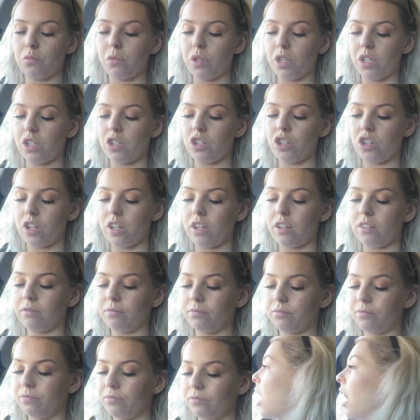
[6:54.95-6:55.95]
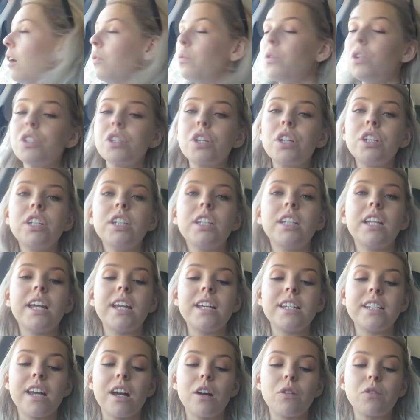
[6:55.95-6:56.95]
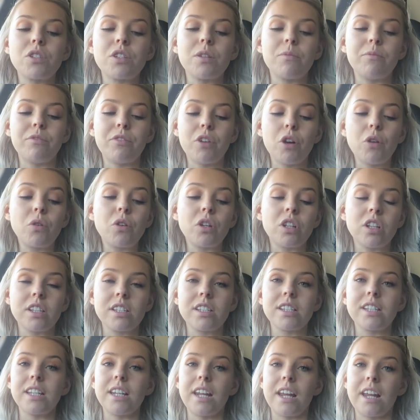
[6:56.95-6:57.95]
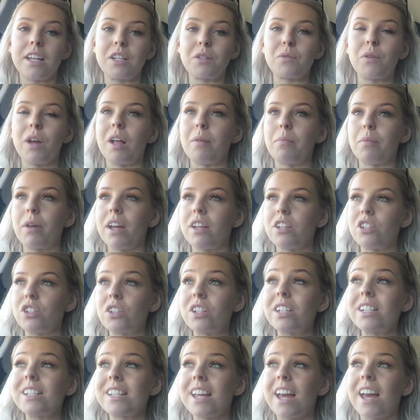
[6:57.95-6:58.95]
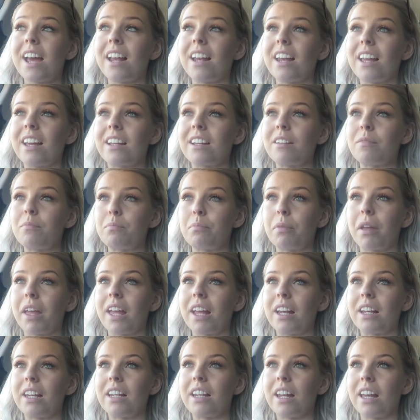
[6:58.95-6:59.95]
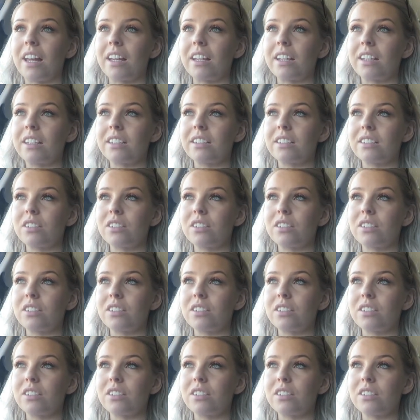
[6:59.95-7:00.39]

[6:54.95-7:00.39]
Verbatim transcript: whingy I was going to lay down some vocals today as well but as you can tell I can barely like